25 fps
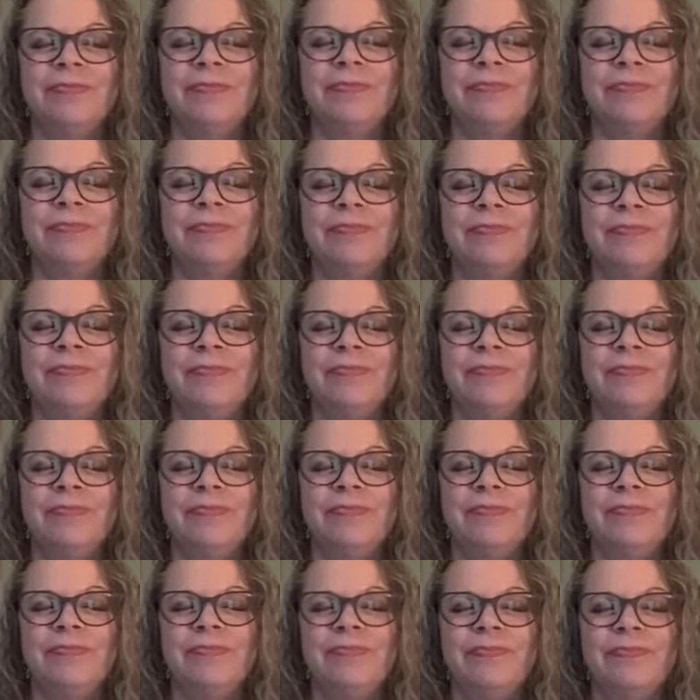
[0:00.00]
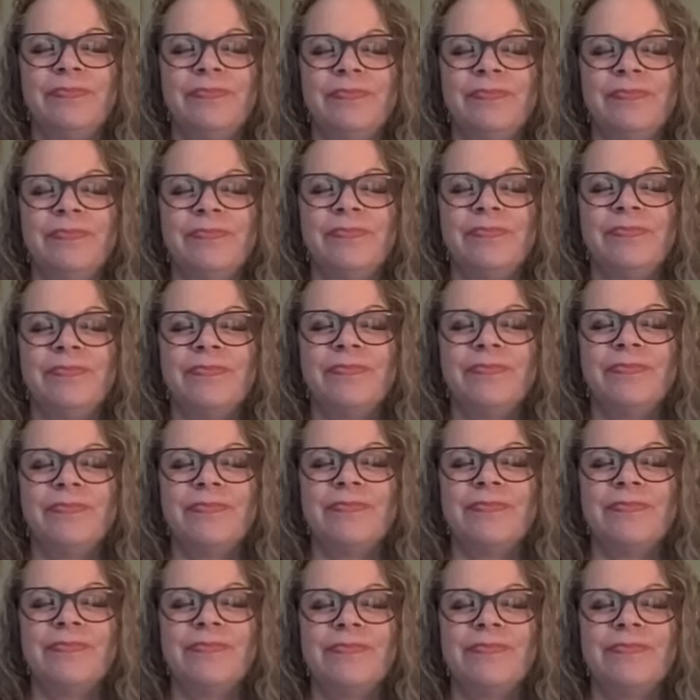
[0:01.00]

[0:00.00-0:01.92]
(silence)